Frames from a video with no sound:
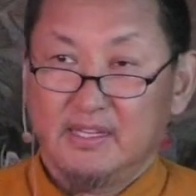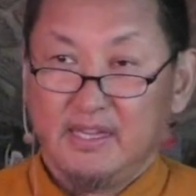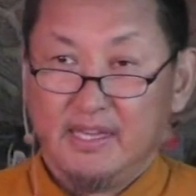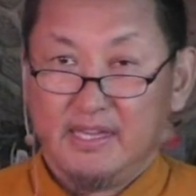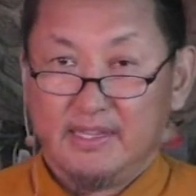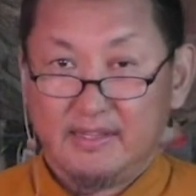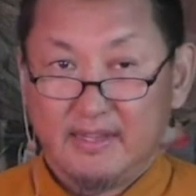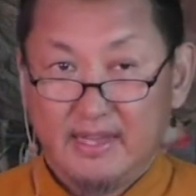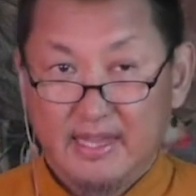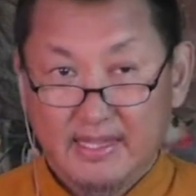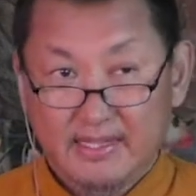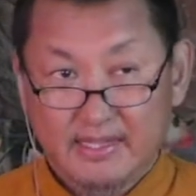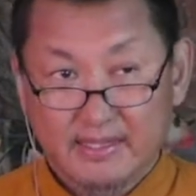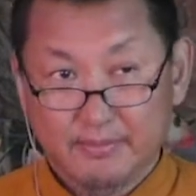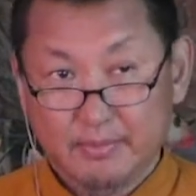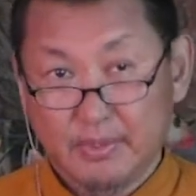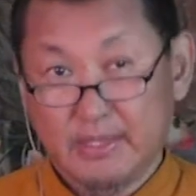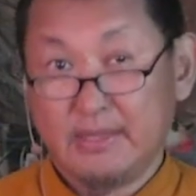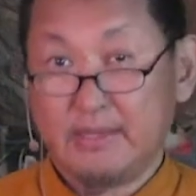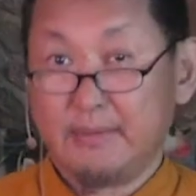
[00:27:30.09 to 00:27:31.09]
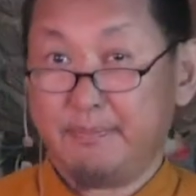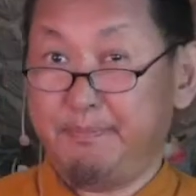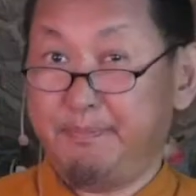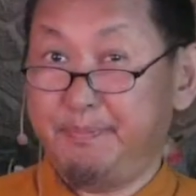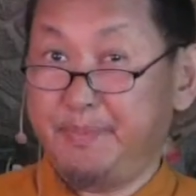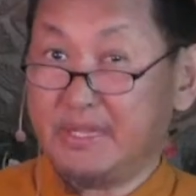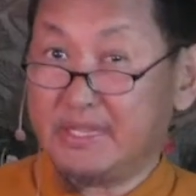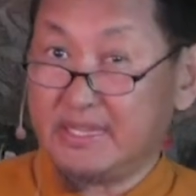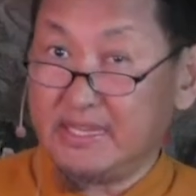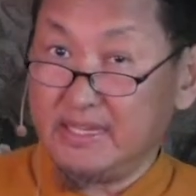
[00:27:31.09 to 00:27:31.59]
And like in the
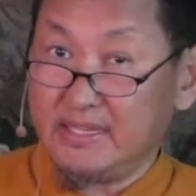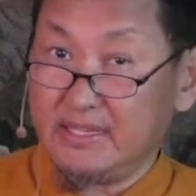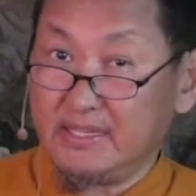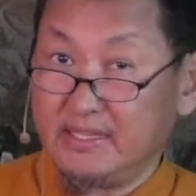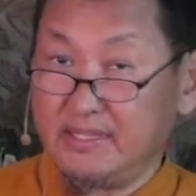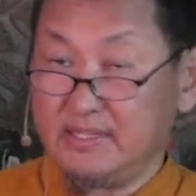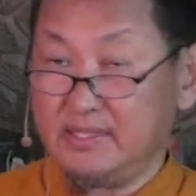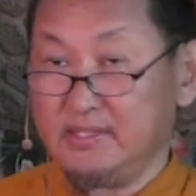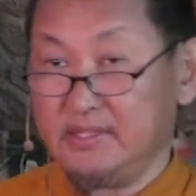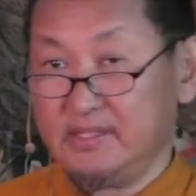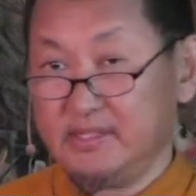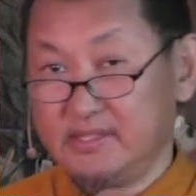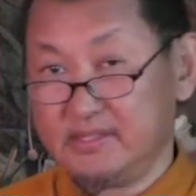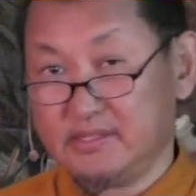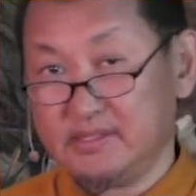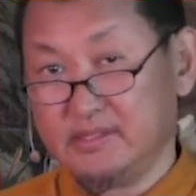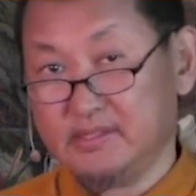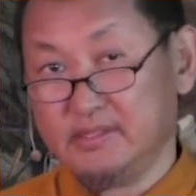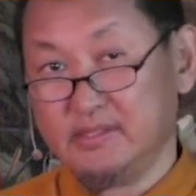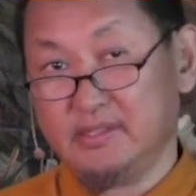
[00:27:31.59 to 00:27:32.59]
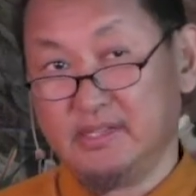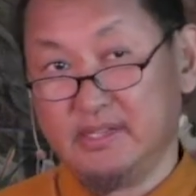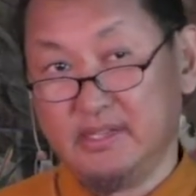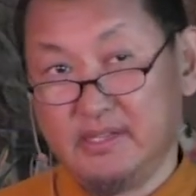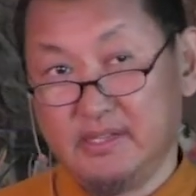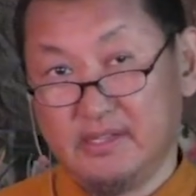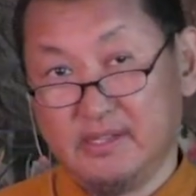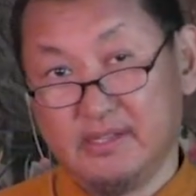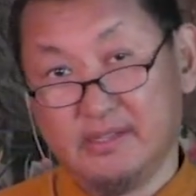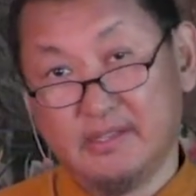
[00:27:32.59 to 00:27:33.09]
beginning, is
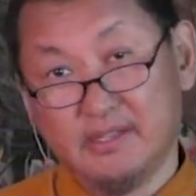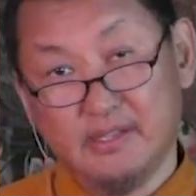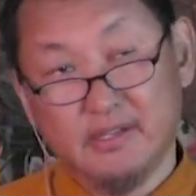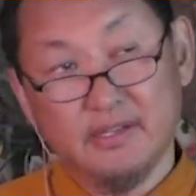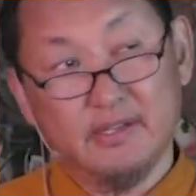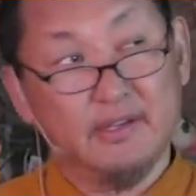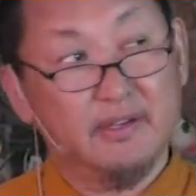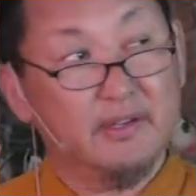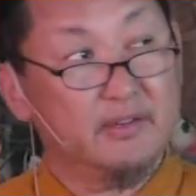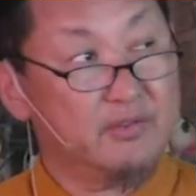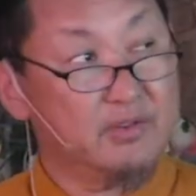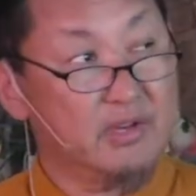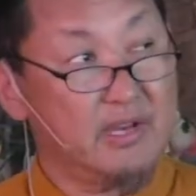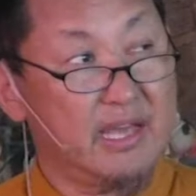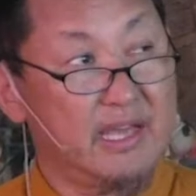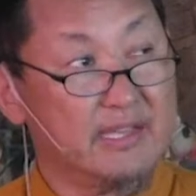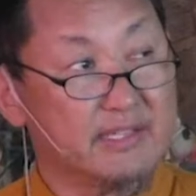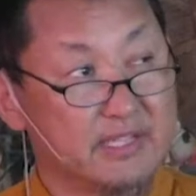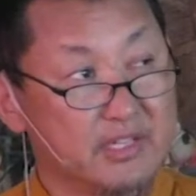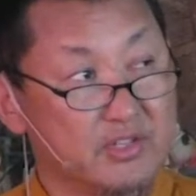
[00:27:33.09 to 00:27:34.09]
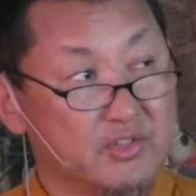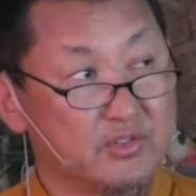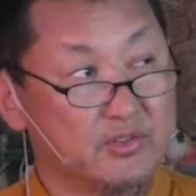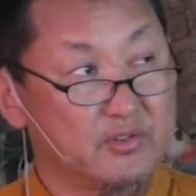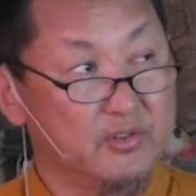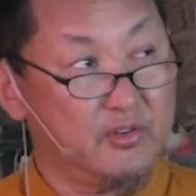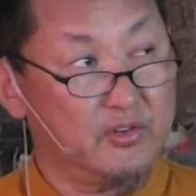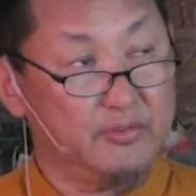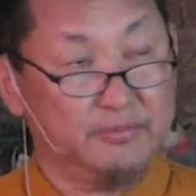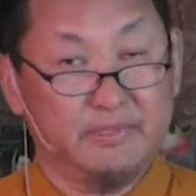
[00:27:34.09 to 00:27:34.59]
the
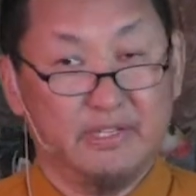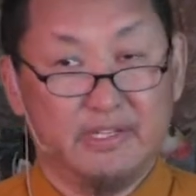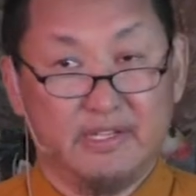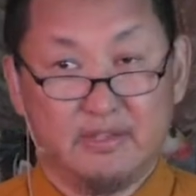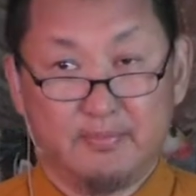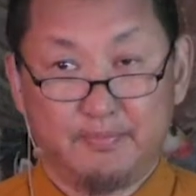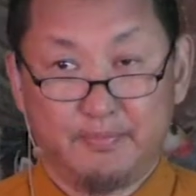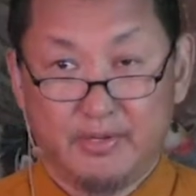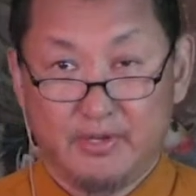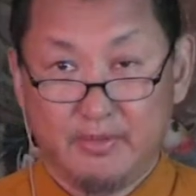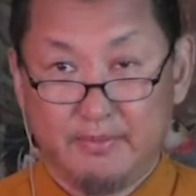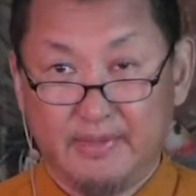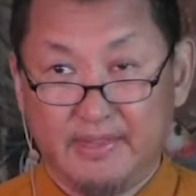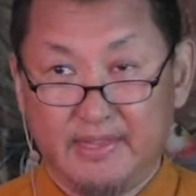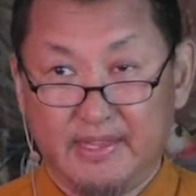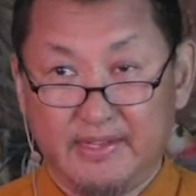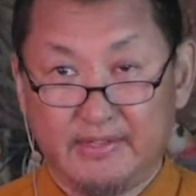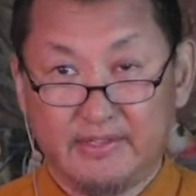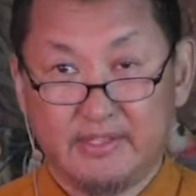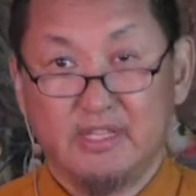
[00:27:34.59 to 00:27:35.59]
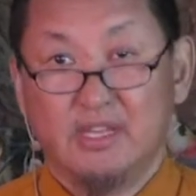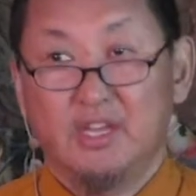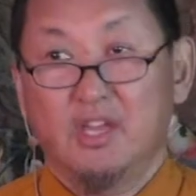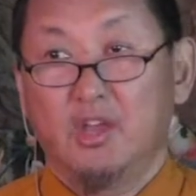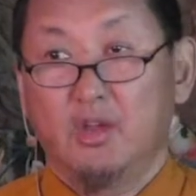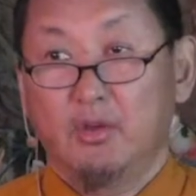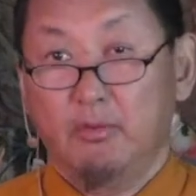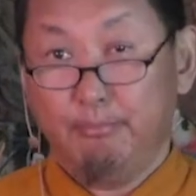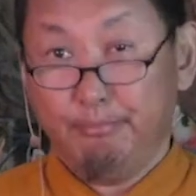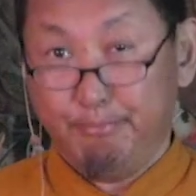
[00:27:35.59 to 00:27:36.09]
realization of the impermanence
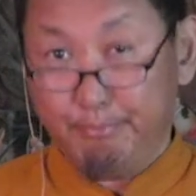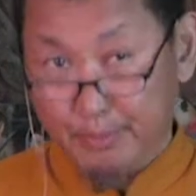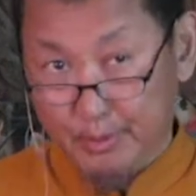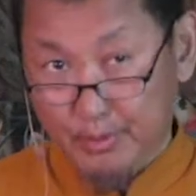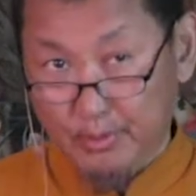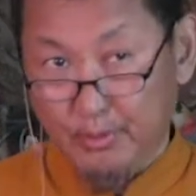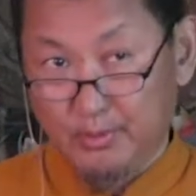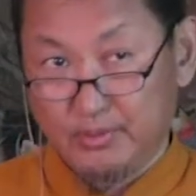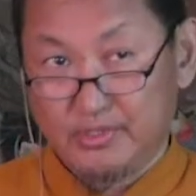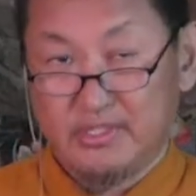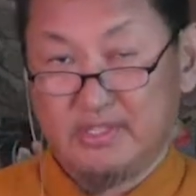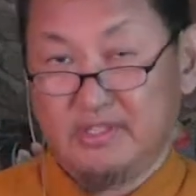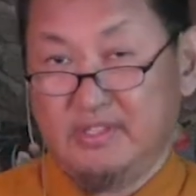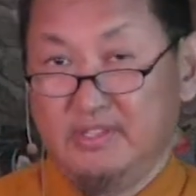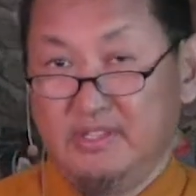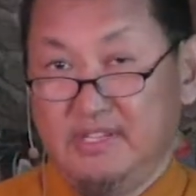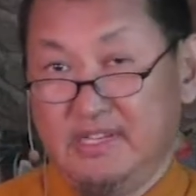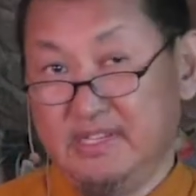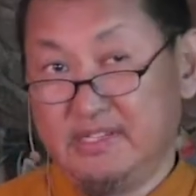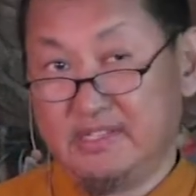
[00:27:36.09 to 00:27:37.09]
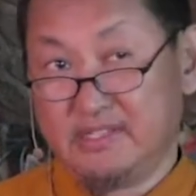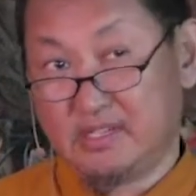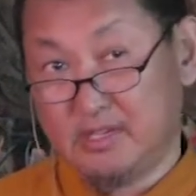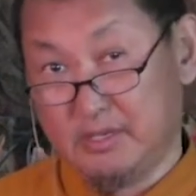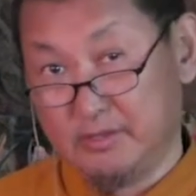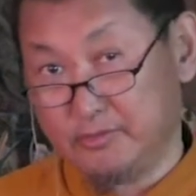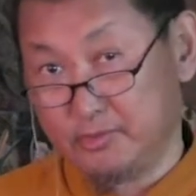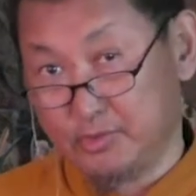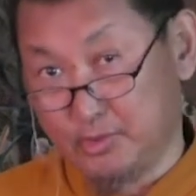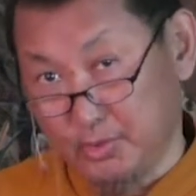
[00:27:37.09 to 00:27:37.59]
brought and
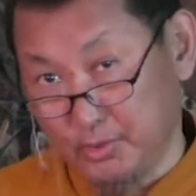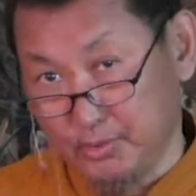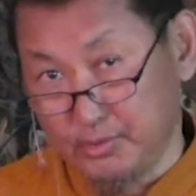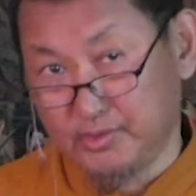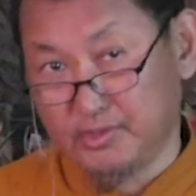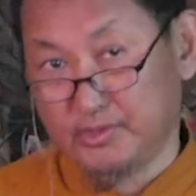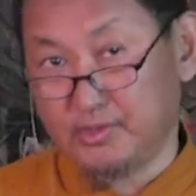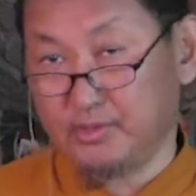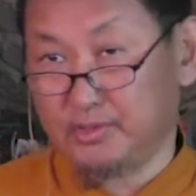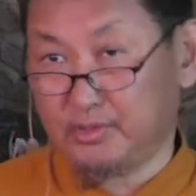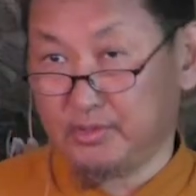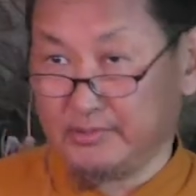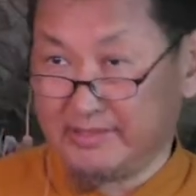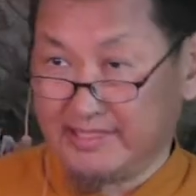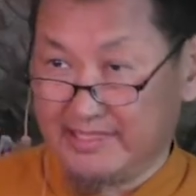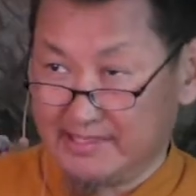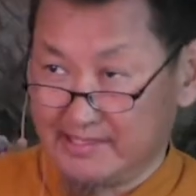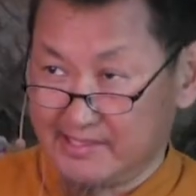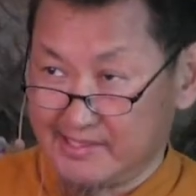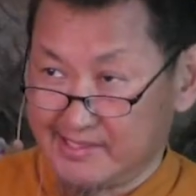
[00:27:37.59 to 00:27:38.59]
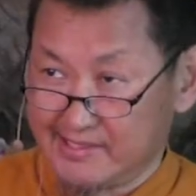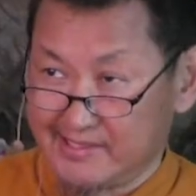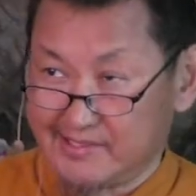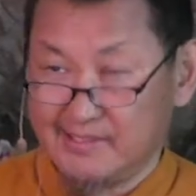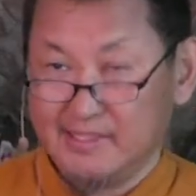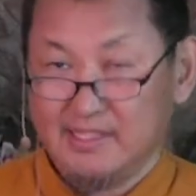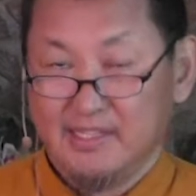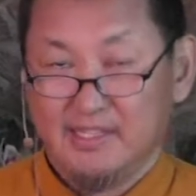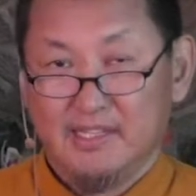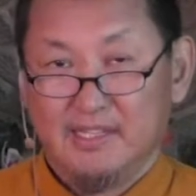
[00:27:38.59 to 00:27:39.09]
conduced to us,
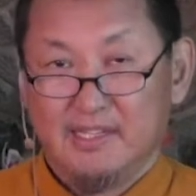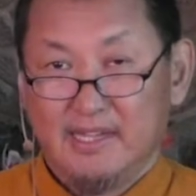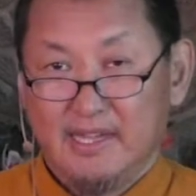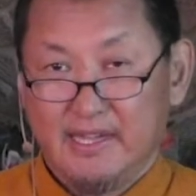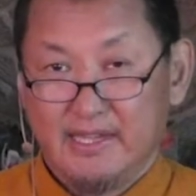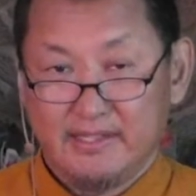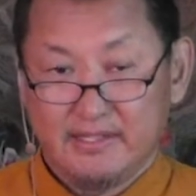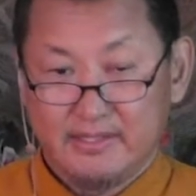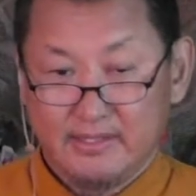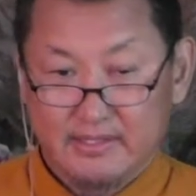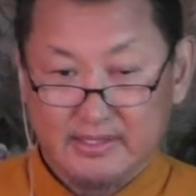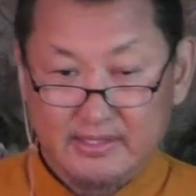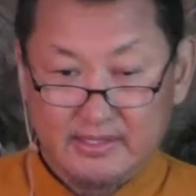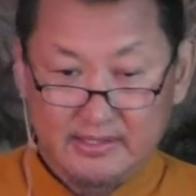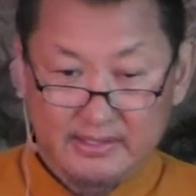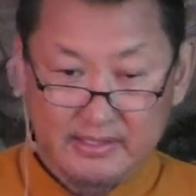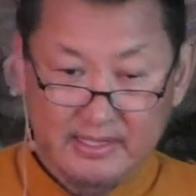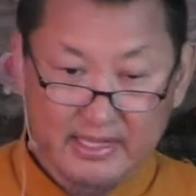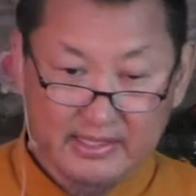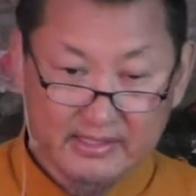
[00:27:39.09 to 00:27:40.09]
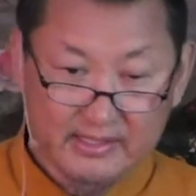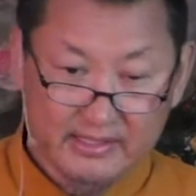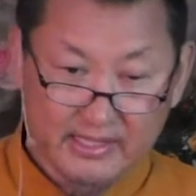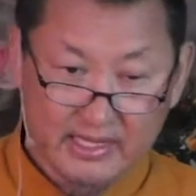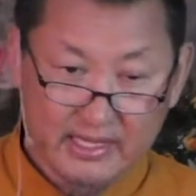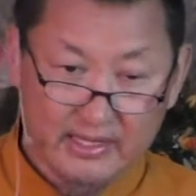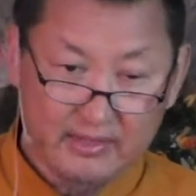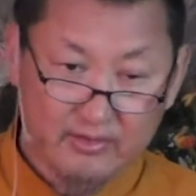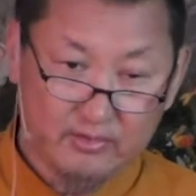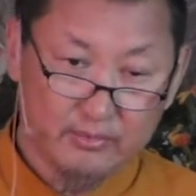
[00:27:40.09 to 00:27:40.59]
and like a
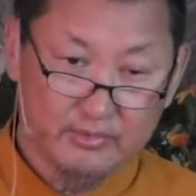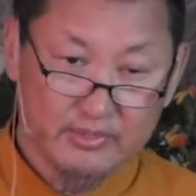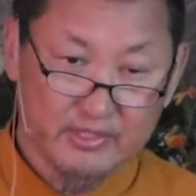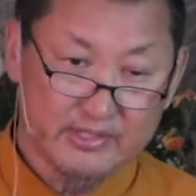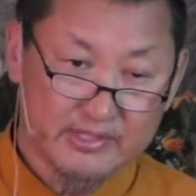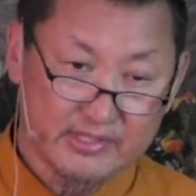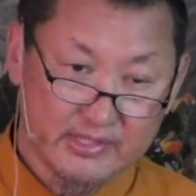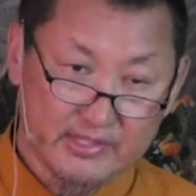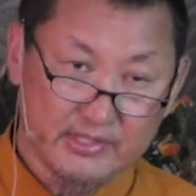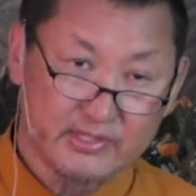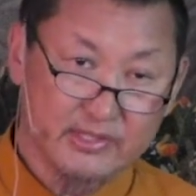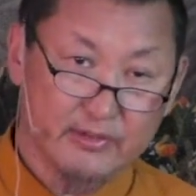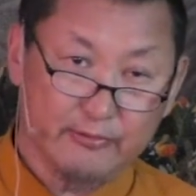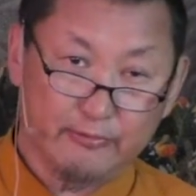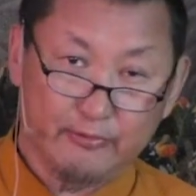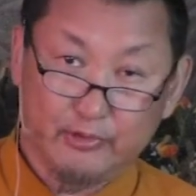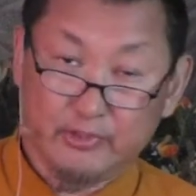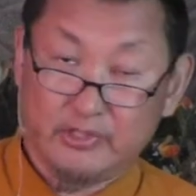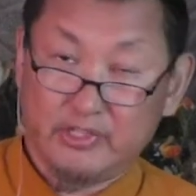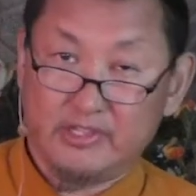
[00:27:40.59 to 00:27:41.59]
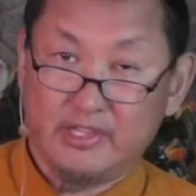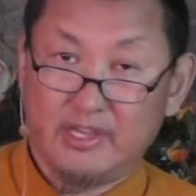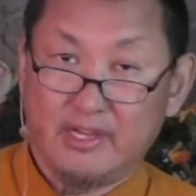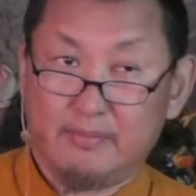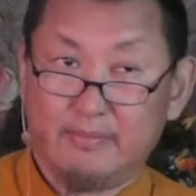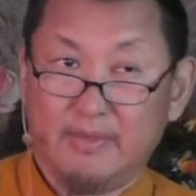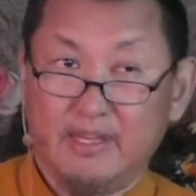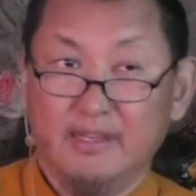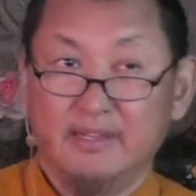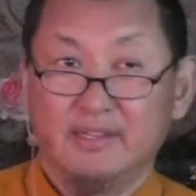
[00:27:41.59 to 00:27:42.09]
kind of the searching for the
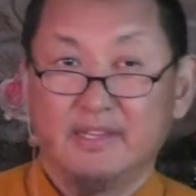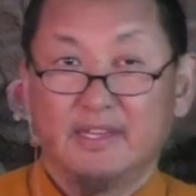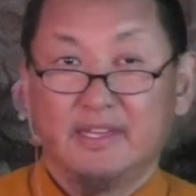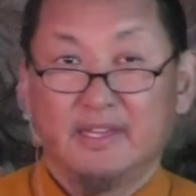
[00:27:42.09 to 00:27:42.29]
Dharma.